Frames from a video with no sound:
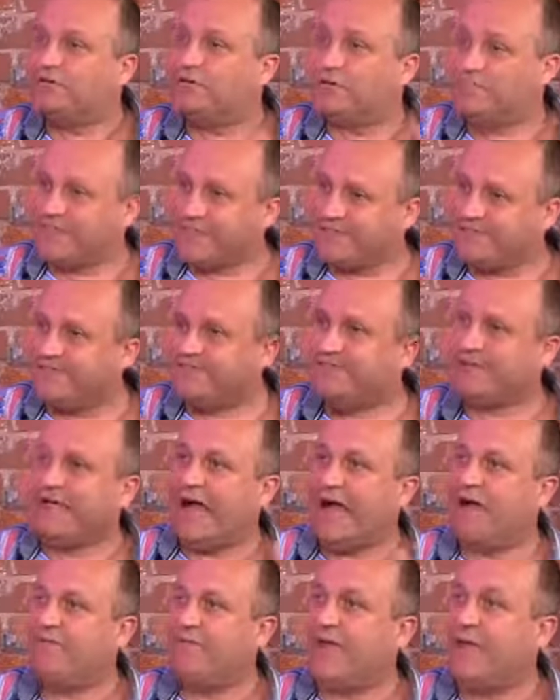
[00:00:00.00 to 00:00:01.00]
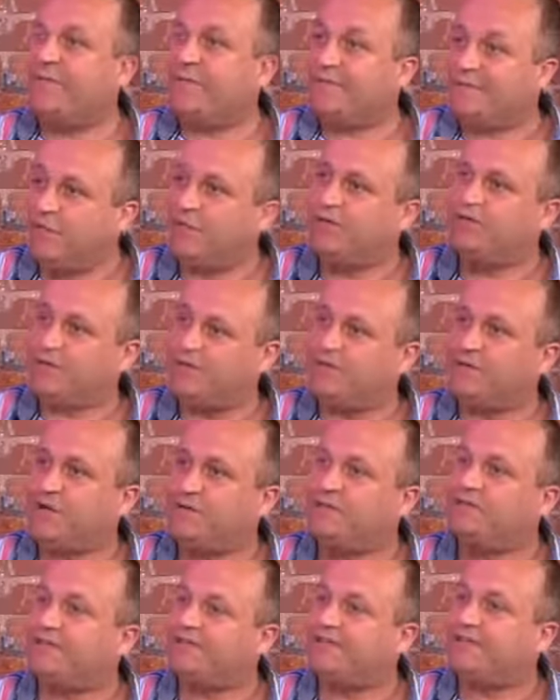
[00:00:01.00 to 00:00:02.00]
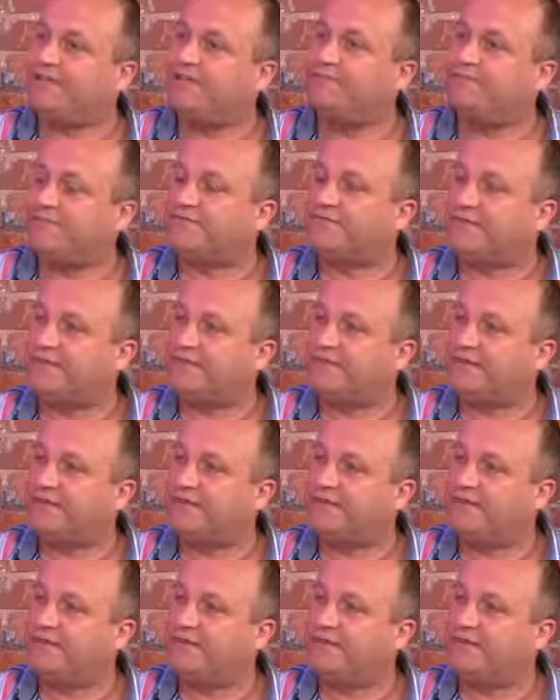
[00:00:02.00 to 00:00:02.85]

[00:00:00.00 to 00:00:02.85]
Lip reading: the police need to get out now before she becomes a victim of something.